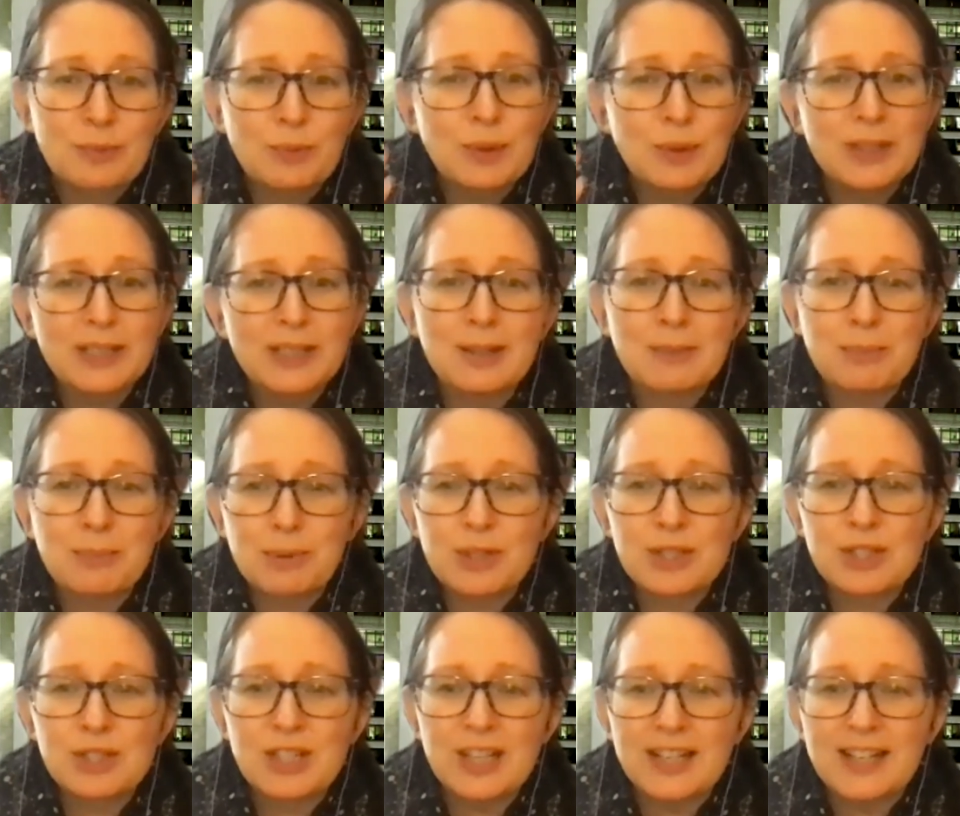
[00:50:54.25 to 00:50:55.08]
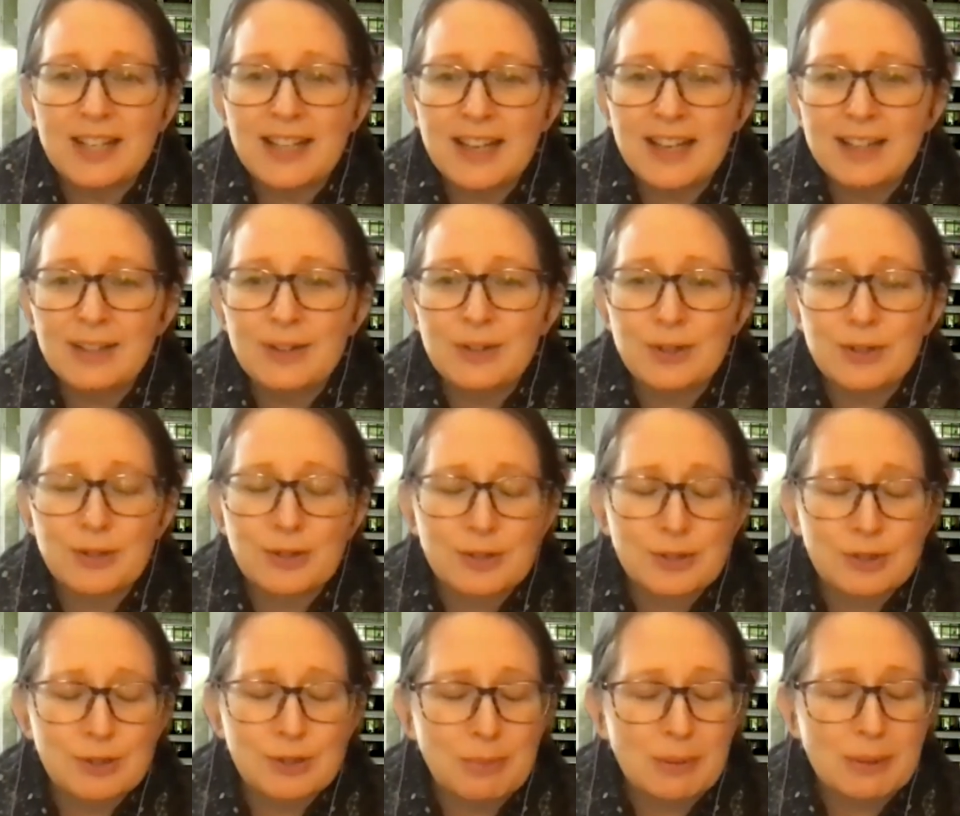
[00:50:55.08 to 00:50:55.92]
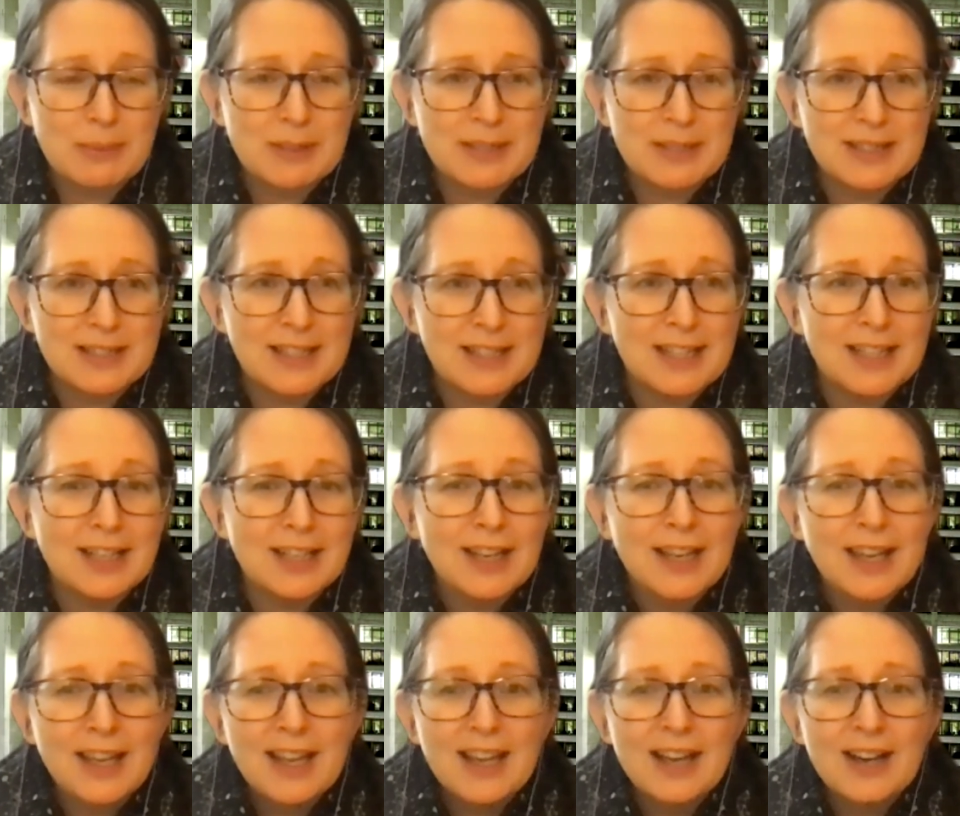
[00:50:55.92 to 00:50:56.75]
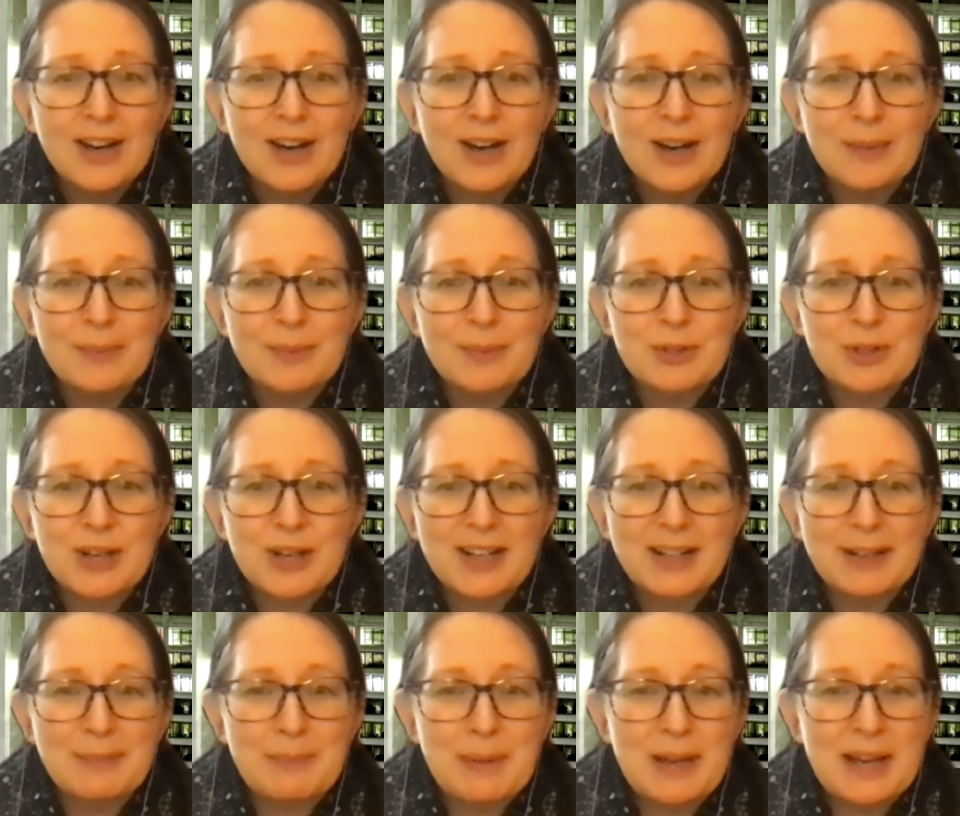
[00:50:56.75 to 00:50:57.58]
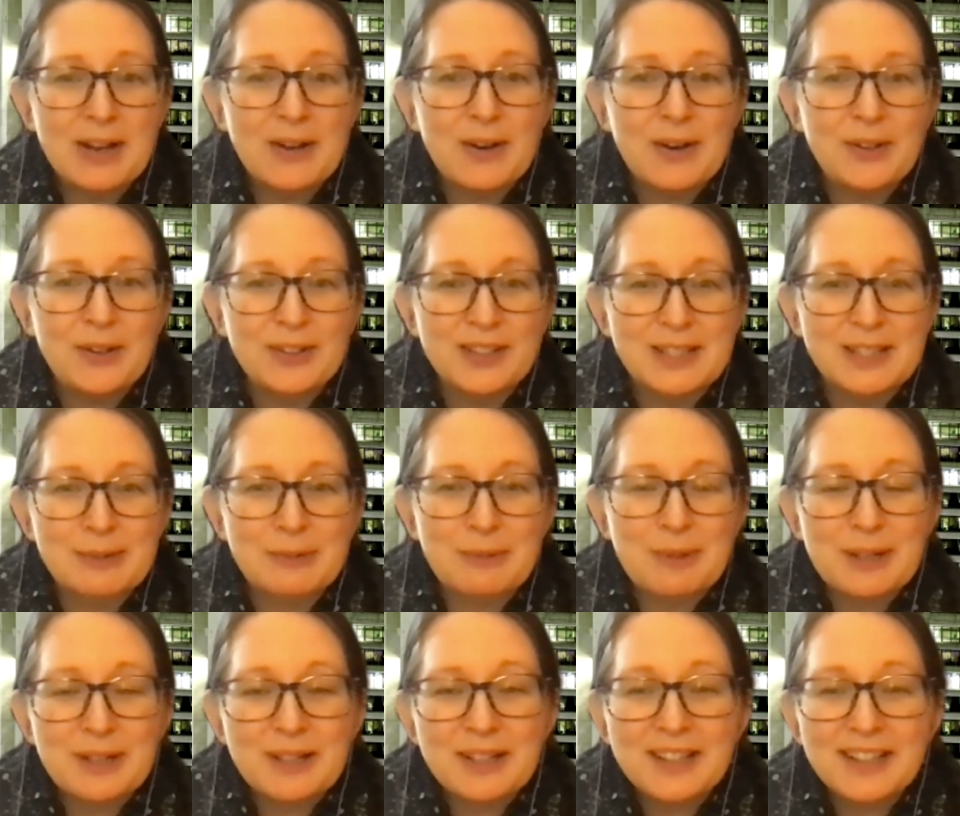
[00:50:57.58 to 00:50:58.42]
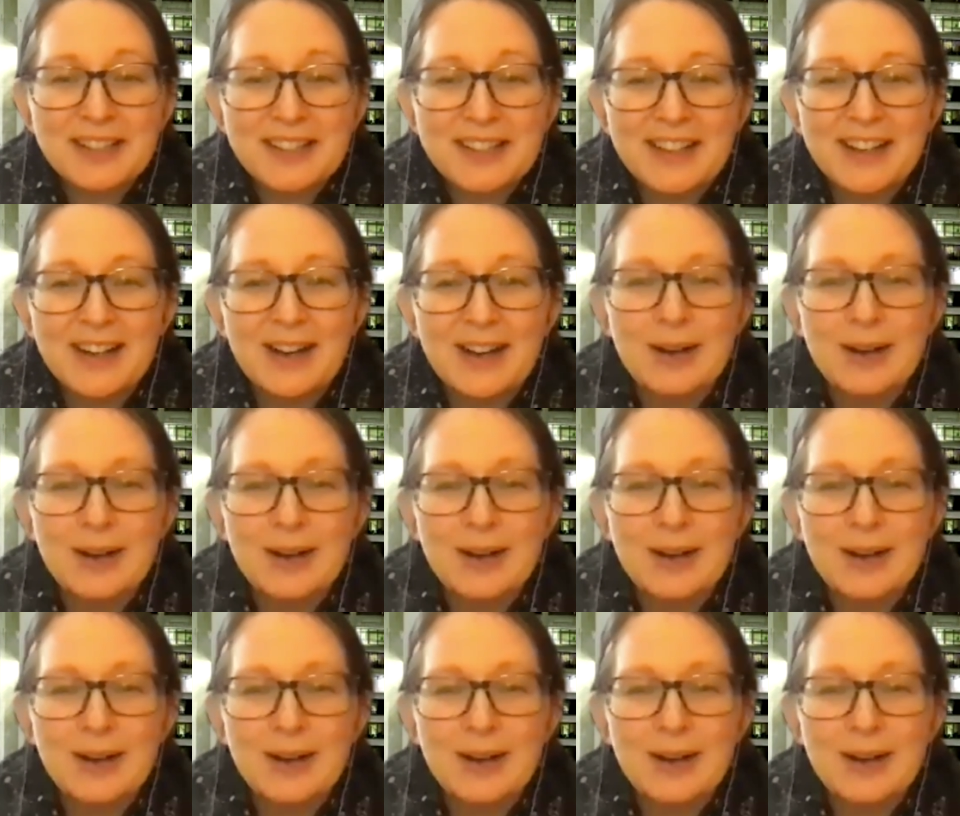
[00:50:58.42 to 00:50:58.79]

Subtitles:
Really appreciate it. I know you're super busy trying to make all this work.